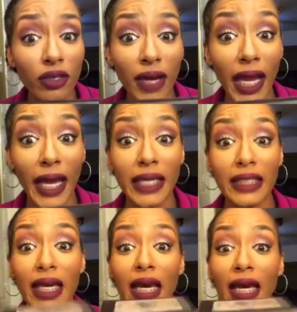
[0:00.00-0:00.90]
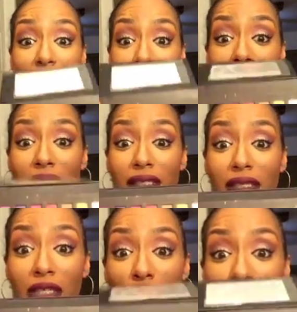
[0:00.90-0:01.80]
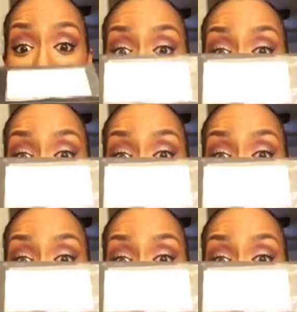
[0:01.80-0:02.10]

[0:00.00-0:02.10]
on my eyes. Again, this is Addiction Palette